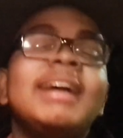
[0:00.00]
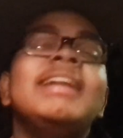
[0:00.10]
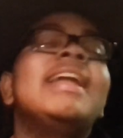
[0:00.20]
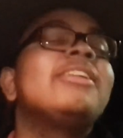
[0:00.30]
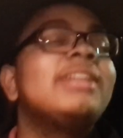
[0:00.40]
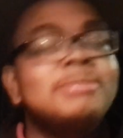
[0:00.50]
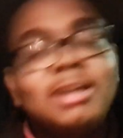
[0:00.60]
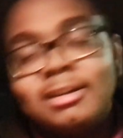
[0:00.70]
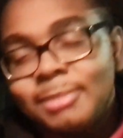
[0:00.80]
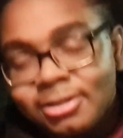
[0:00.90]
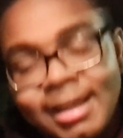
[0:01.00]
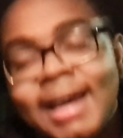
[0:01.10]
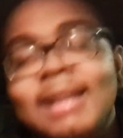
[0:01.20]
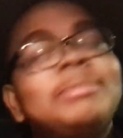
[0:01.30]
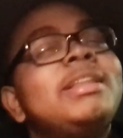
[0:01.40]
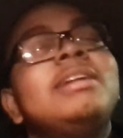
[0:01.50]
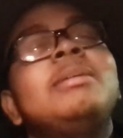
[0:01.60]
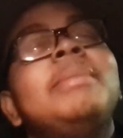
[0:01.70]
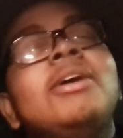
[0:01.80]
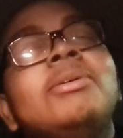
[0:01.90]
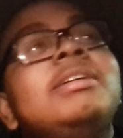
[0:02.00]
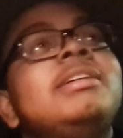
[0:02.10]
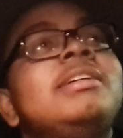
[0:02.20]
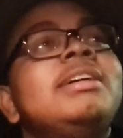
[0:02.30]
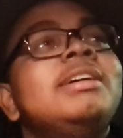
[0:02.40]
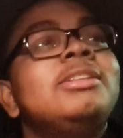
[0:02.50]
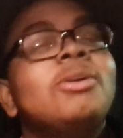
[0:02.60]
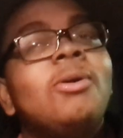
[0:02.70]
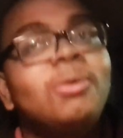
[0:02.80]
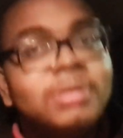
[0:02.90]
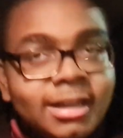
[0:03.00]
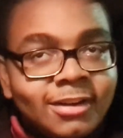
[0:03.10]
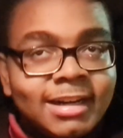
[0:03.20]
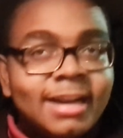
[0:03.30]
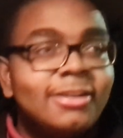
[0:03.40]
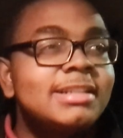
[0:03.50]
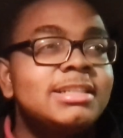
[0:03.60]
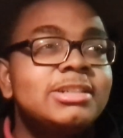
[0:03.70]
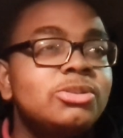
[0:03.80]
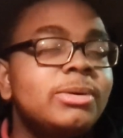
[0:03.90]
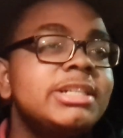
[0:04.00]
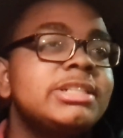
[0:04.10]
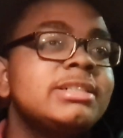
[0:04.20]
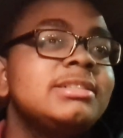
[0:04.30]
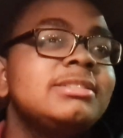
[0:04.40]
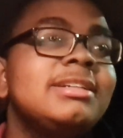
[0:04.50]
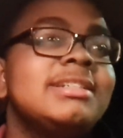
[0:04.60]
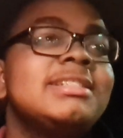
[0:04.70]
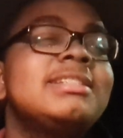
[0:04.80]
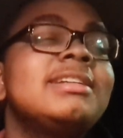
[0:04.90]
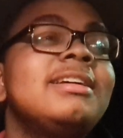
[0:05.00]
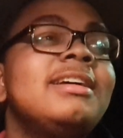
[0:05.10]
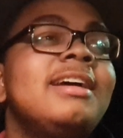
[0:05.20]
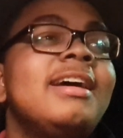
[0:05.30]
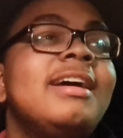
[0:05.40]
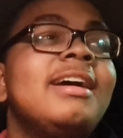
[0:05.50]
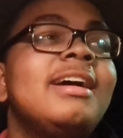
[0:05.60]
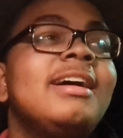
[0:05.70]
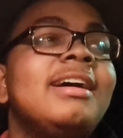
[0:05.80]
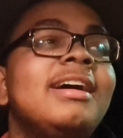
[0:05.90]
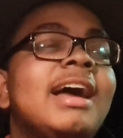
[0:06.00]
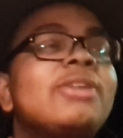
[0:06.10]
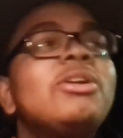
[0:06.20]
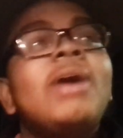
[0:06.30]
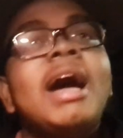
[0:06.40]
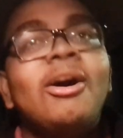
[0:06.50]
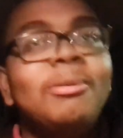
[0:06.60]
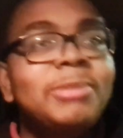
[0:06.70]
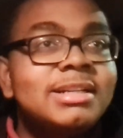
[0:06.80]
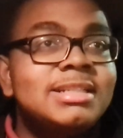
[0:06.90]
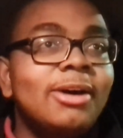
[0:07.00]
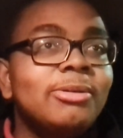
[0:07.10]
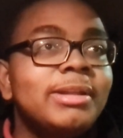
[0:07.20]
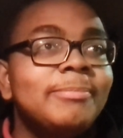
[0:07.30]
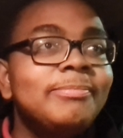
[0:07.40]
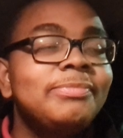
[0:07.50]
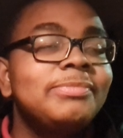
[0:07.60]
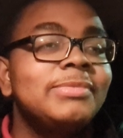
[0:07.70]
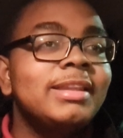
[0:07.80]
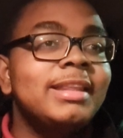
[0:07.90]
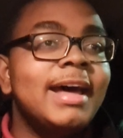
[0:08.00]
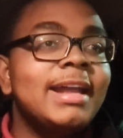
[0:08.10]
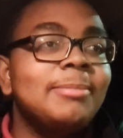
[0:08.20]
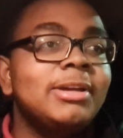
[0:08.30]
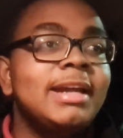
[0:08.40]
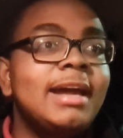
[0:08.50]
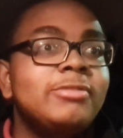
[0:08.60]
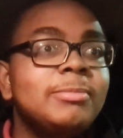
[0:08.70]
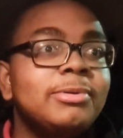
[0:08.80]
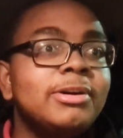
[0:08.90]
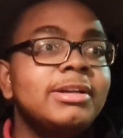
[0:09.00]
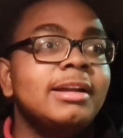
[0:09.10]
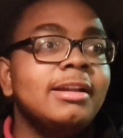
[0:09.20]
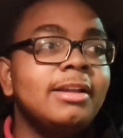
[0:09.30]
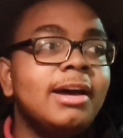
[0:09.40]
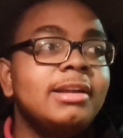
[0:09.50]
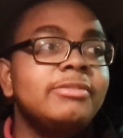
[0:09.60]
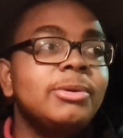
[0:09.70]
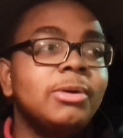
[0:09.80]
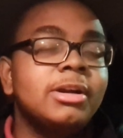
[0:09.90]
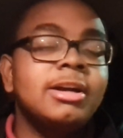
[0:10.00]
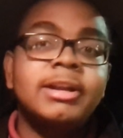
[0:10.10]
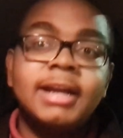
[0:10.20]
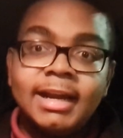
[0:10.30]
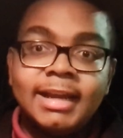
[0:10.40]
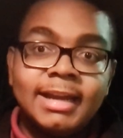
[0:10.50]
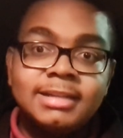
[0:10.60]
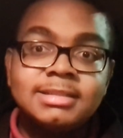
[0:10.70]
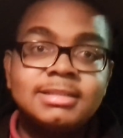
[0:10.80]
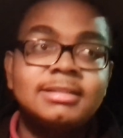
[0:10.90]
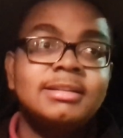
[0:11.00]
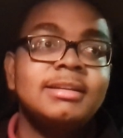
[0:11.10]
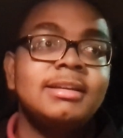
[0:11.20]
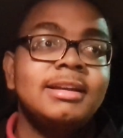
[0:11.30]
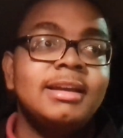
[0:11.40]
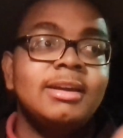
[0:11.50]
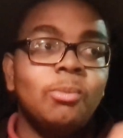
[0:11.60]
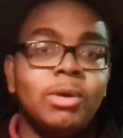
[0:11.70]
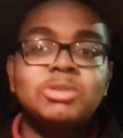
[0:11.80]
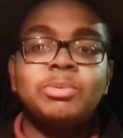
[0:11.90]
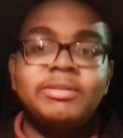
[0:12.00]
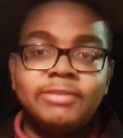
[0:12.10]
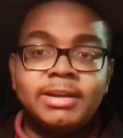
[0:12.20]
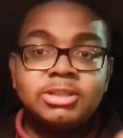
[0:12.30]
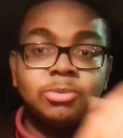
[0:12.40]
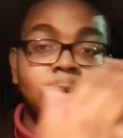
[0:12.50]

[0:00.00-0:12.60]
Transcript: And now that I'm talking about that, I'm thinking about the whole dairy dairy situation because I don't know how I'm going to tell them that I'm going to have to put a lot of the work on hiatus once we finish